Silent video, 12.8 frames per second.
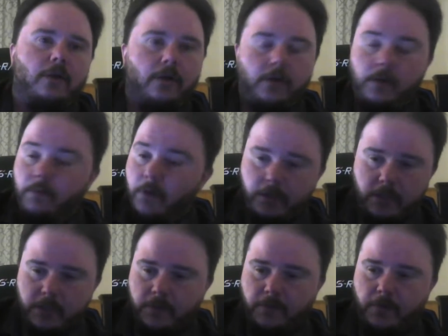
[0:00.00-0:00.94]
Yard, you have all
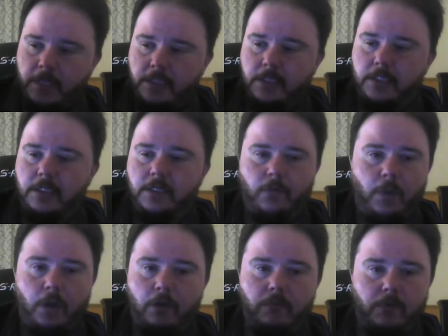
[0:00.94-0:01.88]
these different agencies from
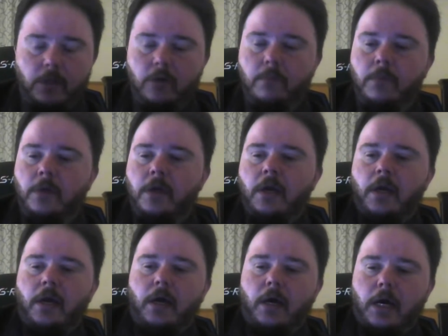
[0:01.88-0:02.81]
all over the globe.
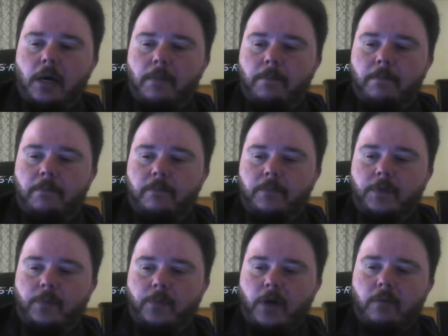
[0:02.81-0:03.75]
Um,
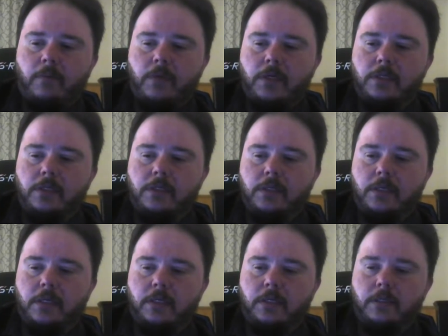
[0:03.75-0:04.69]
the problem is
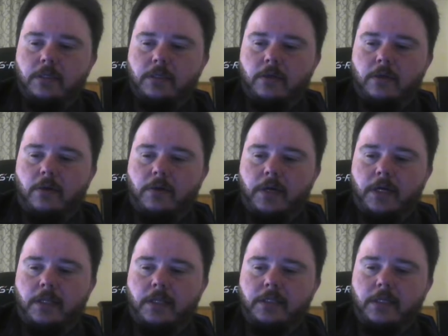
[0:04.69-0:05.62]
is okay.
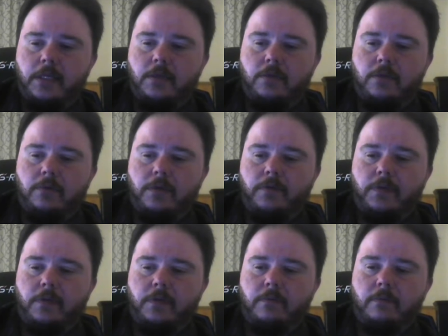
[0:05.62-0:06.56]
Let's say you live
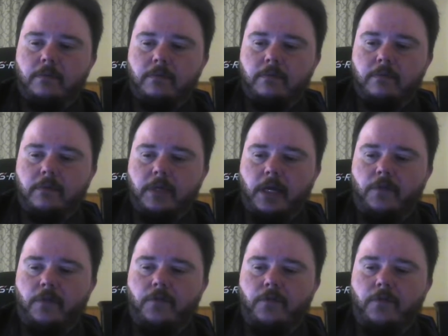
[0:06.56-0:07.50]
in
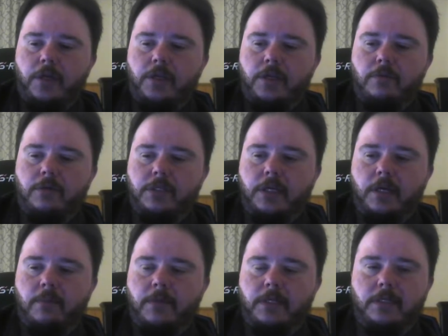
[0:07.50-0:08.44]
California and you were
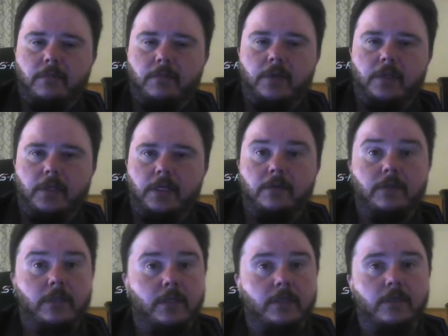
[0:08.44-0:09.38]
scammed by someone in
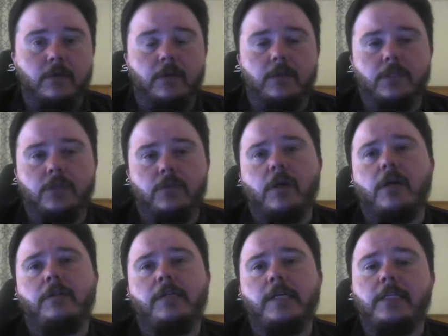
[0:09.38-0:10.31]
Lagos, Nigeria, so you
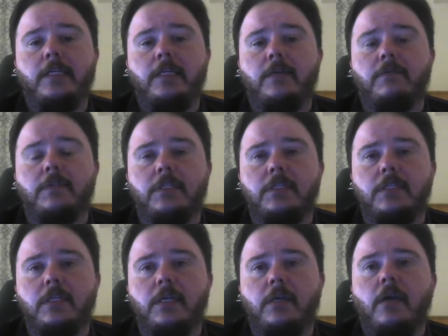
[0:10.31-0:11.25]
contact the
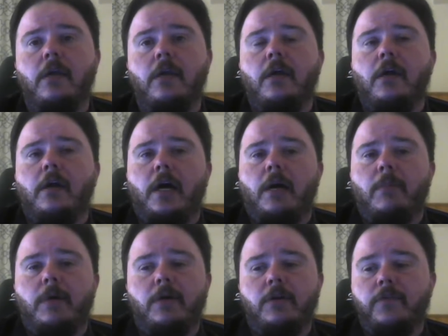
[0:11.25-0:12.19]
EFCC. Um,
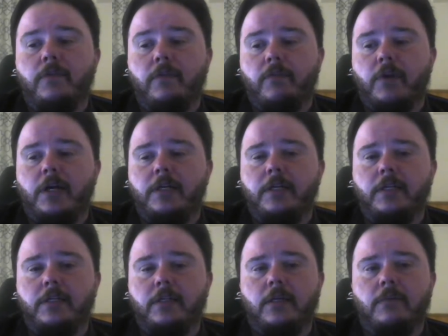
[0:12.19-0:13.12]
I don't know if you've ever
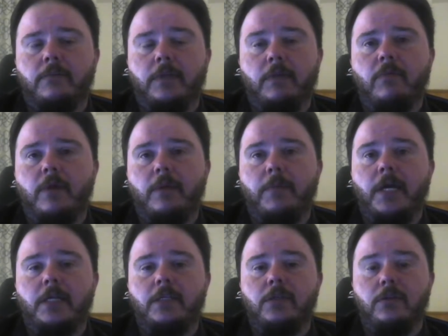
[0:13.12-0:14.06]
contacted them. They will write
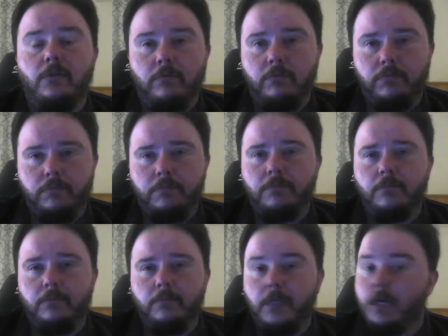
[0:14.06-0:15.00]
back to you,
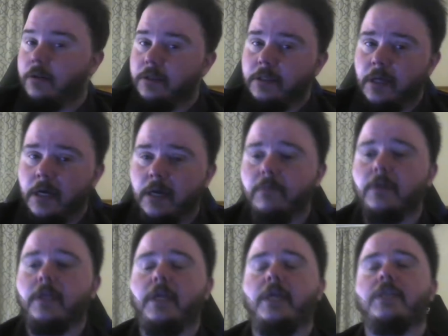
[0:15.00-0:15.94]
not all the time,
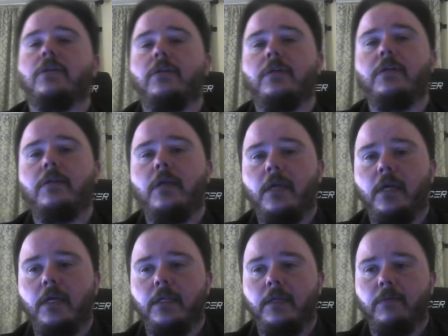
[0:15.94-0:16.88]
but occasionally,
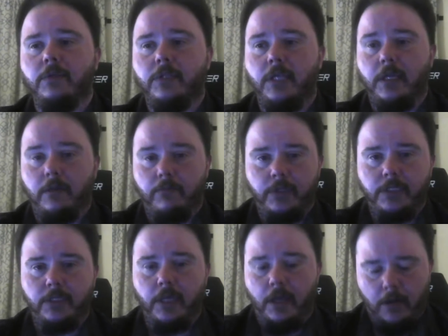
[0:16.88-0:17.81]
and they will say,
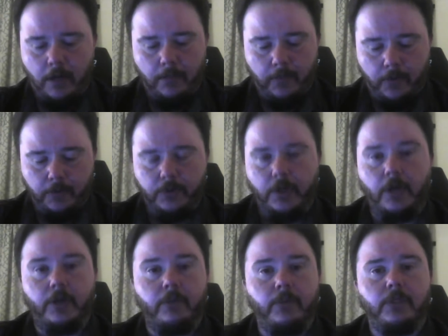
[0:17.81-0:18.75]
please uh, upload your
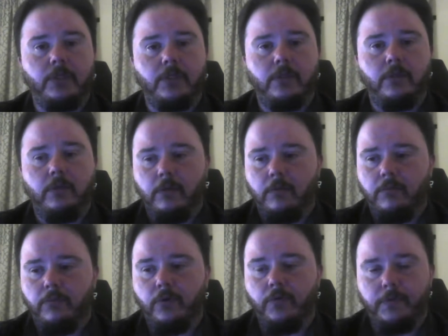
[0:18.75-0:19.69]
documents,
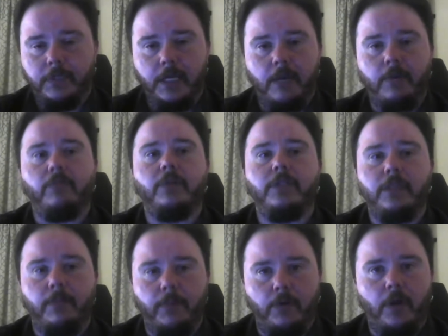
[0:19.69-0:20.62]
proof of scamming. Please
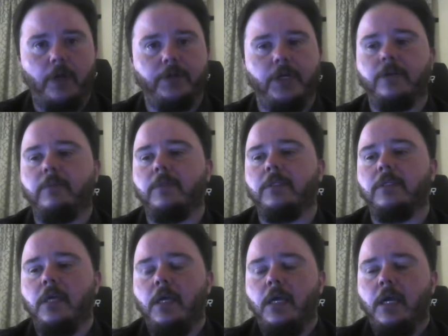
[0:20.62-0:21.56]
upload all
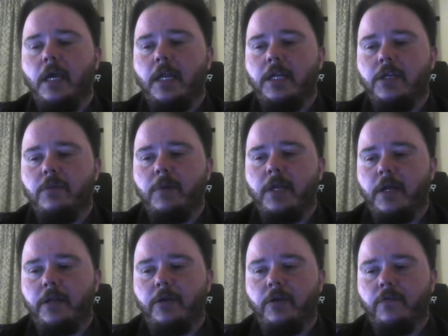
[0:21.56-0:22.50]
documents. And then you may
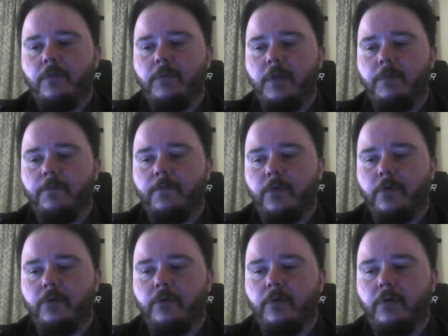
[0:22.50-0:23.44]
not hear from them
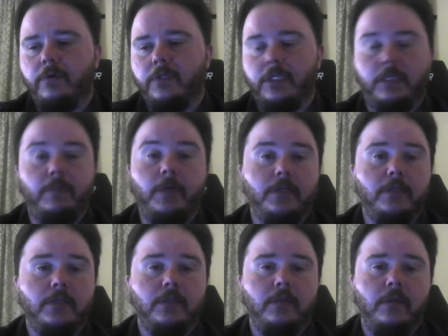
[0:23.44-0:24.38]
for six
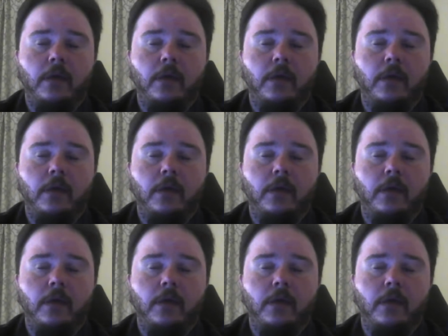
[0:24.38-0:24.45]
months.